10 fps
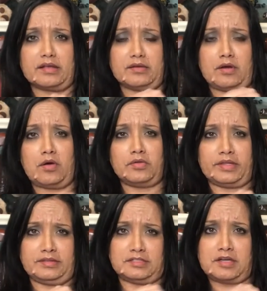
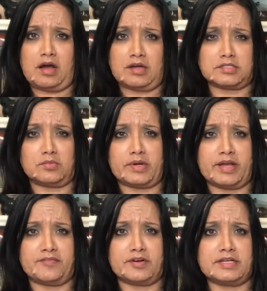holding the dogs, or
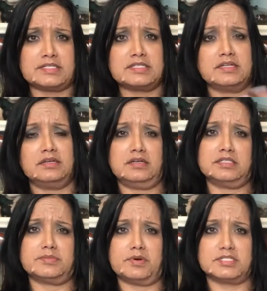whatever is
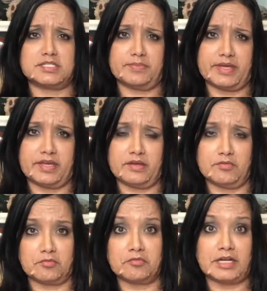supposed to be
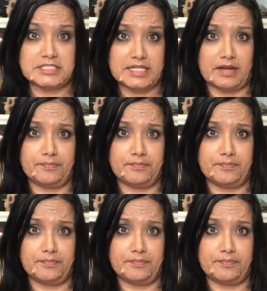Russia.